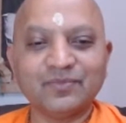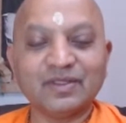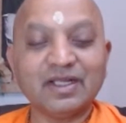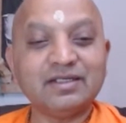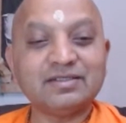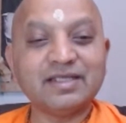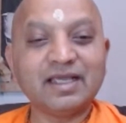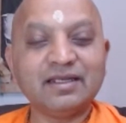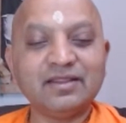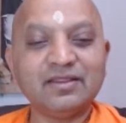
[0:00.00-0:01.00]
and is
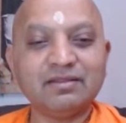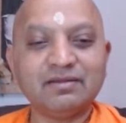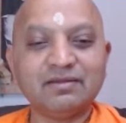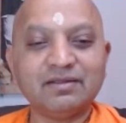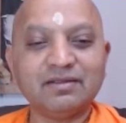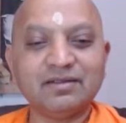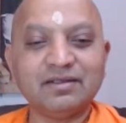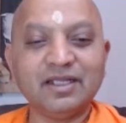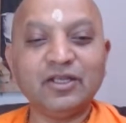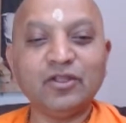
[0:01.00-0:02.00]
there in
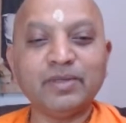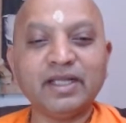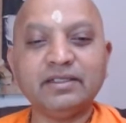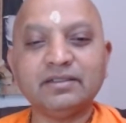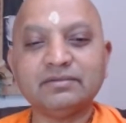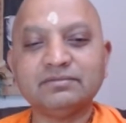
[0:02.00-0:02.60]
your mind.